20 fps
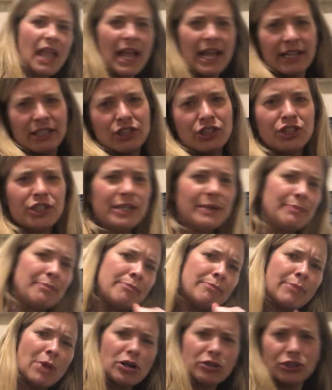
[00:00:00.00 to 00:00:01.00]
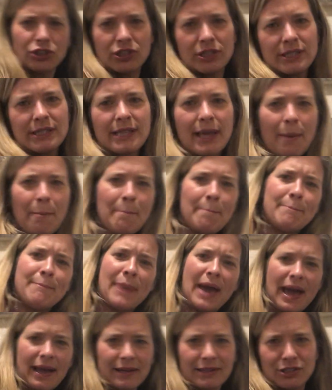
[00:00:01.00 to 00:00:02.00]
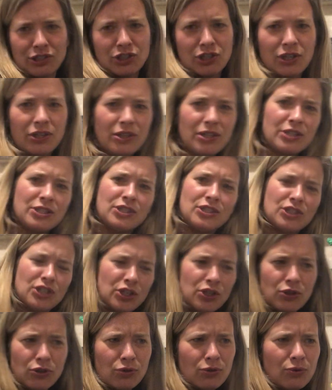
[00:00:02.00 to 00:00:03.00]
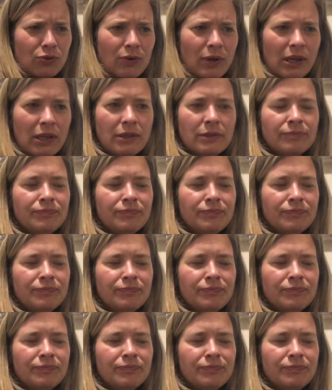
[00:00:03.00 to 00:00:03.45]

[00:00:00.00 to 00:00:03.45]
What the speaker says: And she marches them back to the zoo.